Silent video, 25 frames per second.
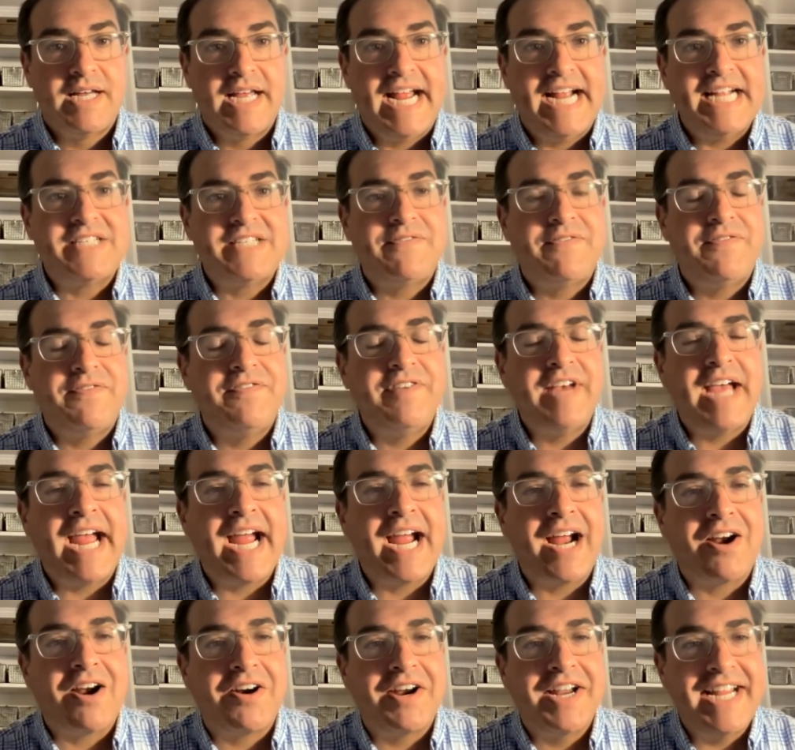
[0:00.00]
It's
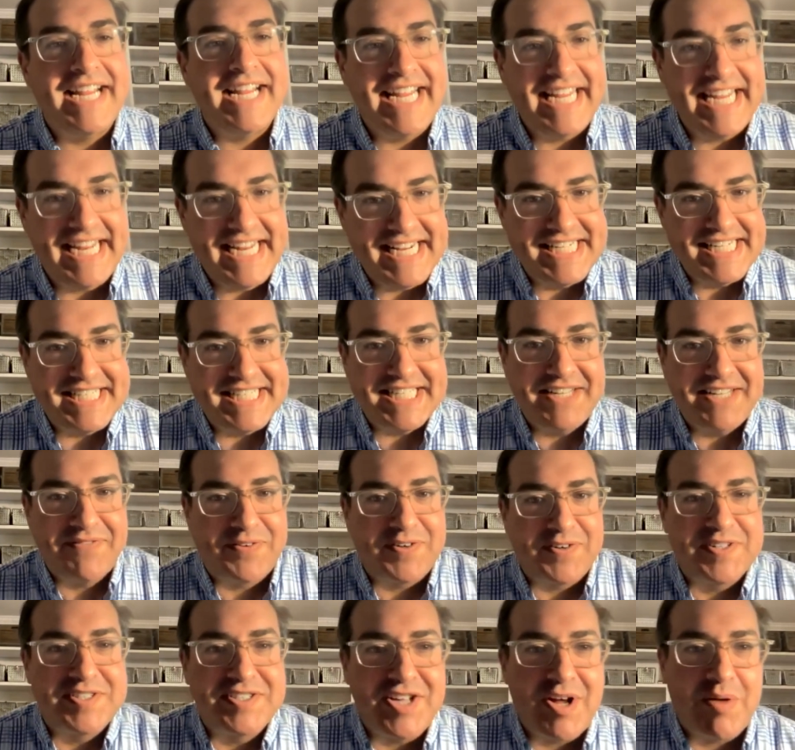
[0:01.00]
very easy
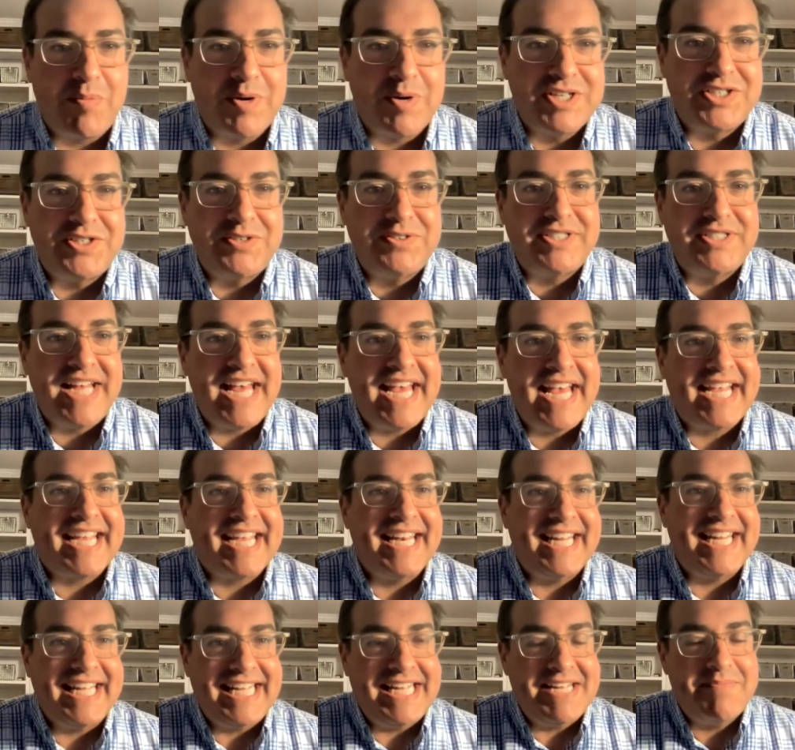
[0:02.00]
for someone to take
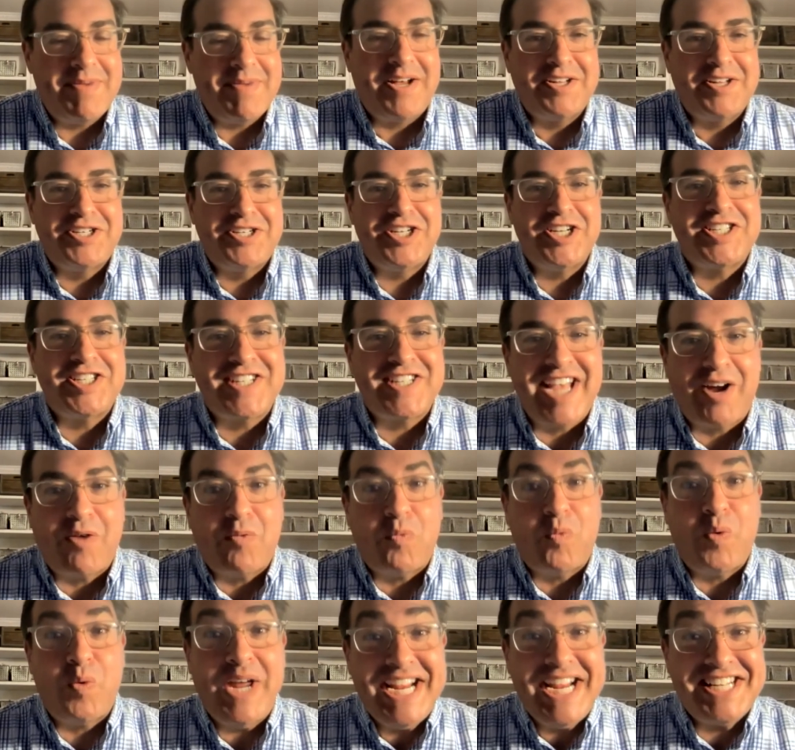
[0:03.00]
an email, just like
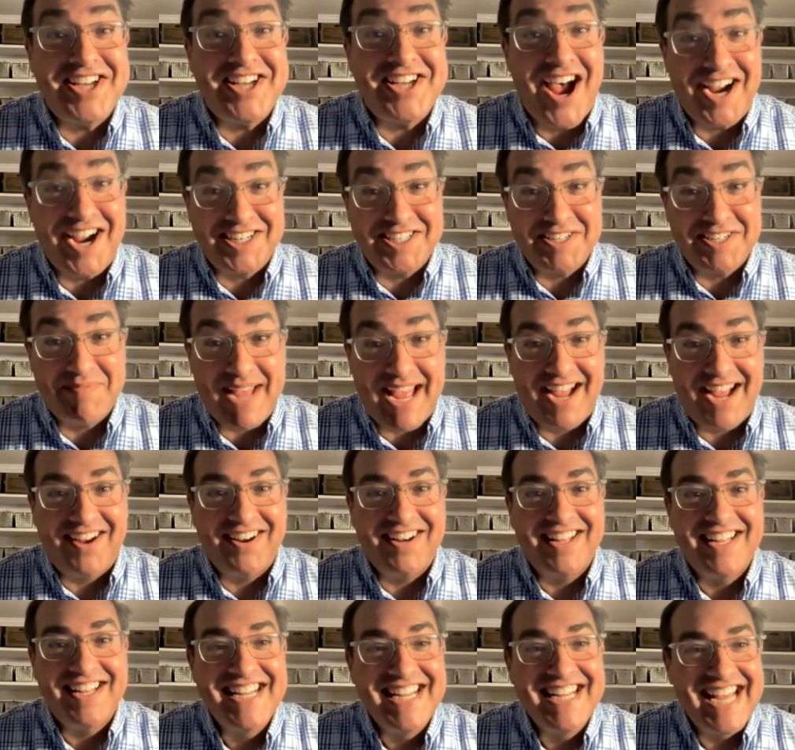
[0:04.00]
we talked
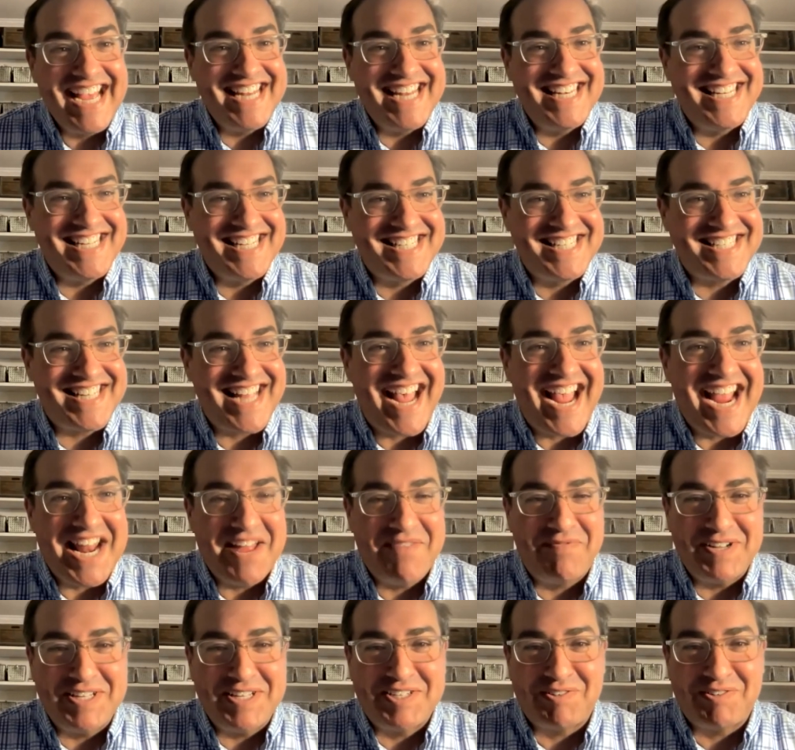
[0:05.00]
about, and decide
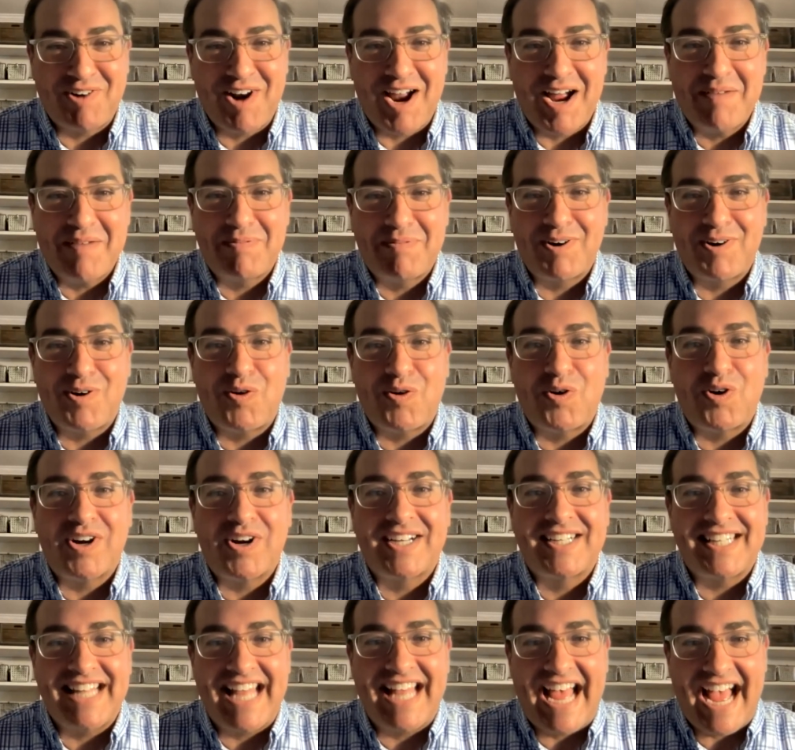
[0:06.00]
if it's rubber or
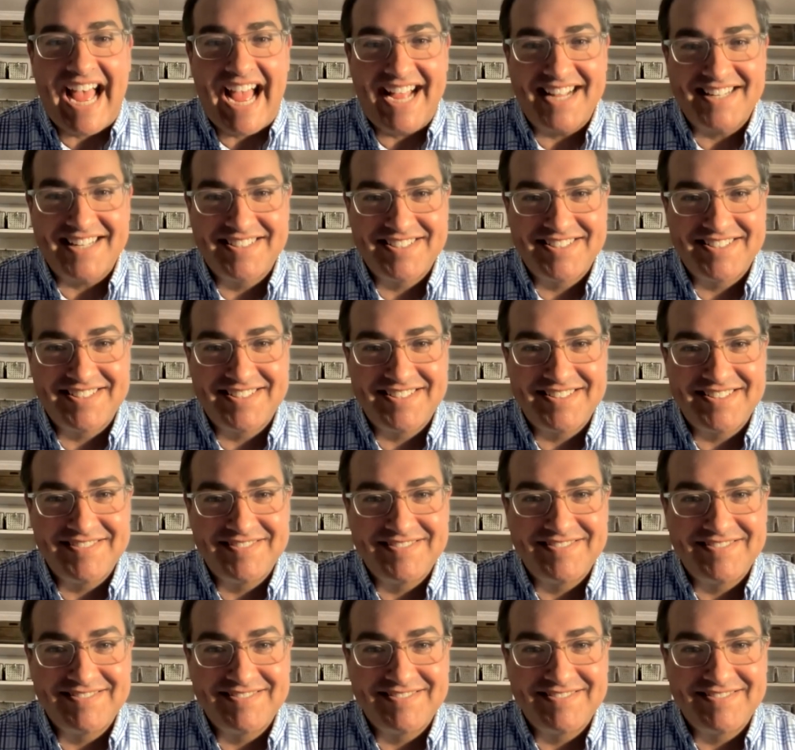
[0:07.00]
glass.